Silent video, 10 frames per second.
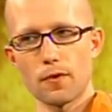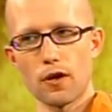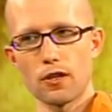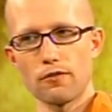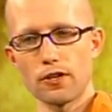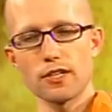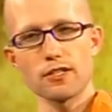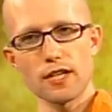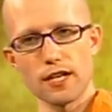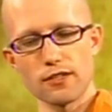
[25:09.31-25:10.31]
all of our
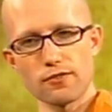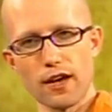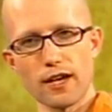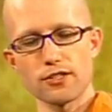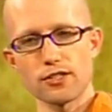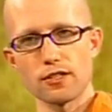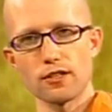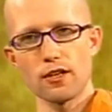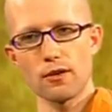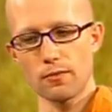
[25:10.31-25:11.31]
dissatisfaction,
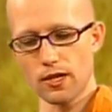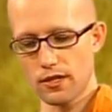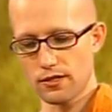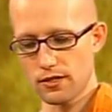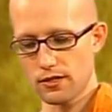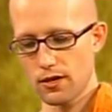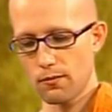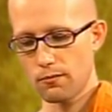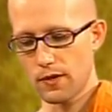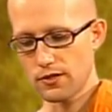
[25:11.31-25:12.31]
because it's
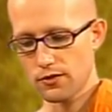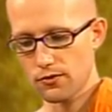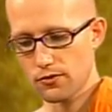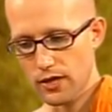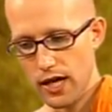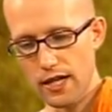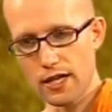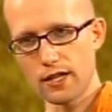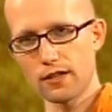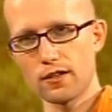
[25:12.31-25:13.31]
this
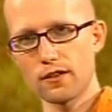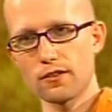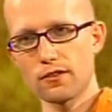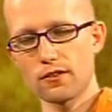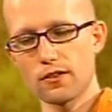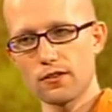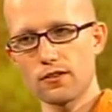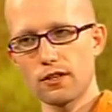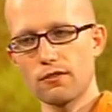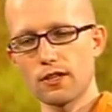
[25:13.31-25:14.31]
creating, this
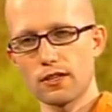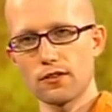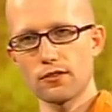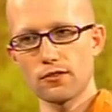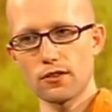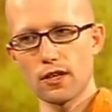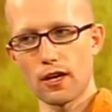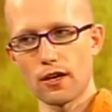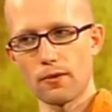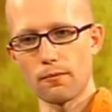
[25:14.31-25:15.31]
conceiving, this
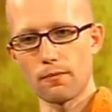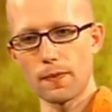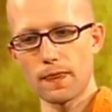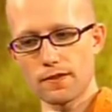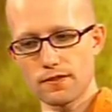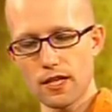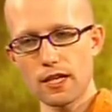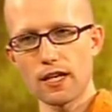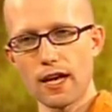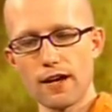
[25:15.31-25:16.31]
um,
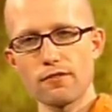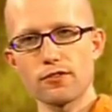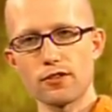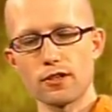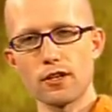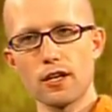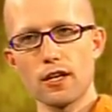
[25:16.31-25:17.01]
seeking after